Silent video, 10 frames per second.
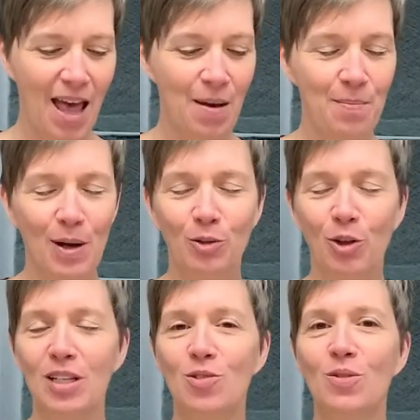But we
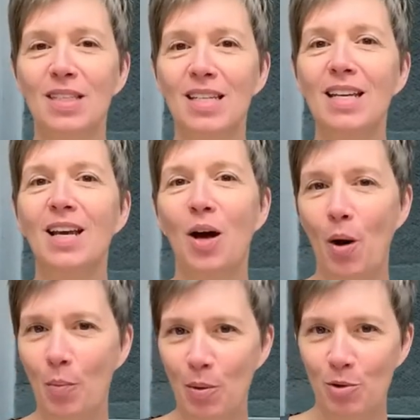also have more
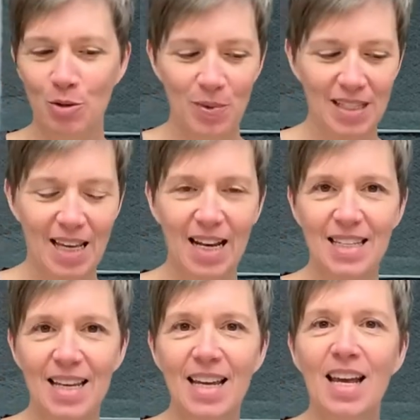specialized
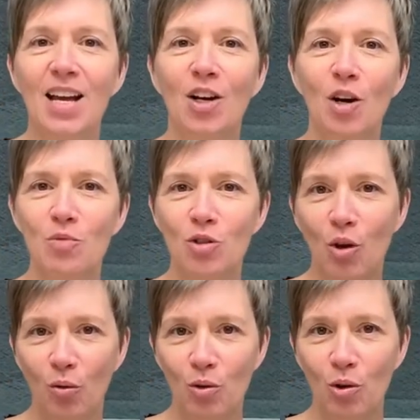tools, such
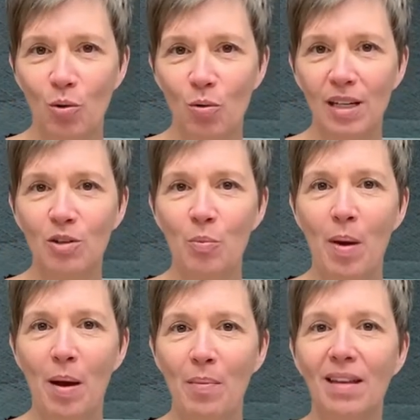as this roller
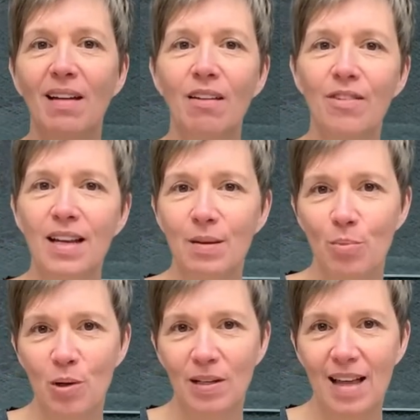that allows us
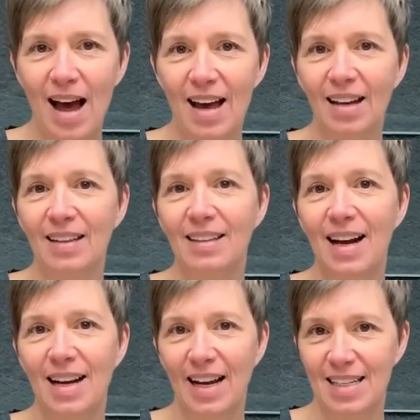to remove air
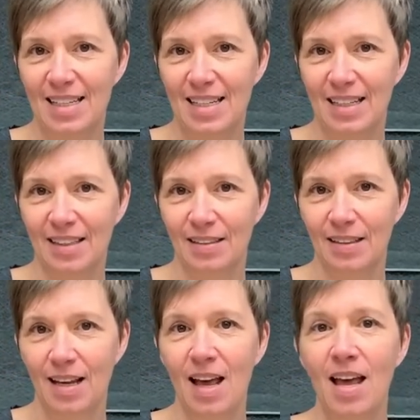bubbles in the
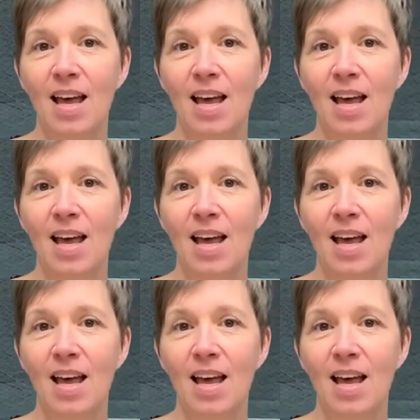resin.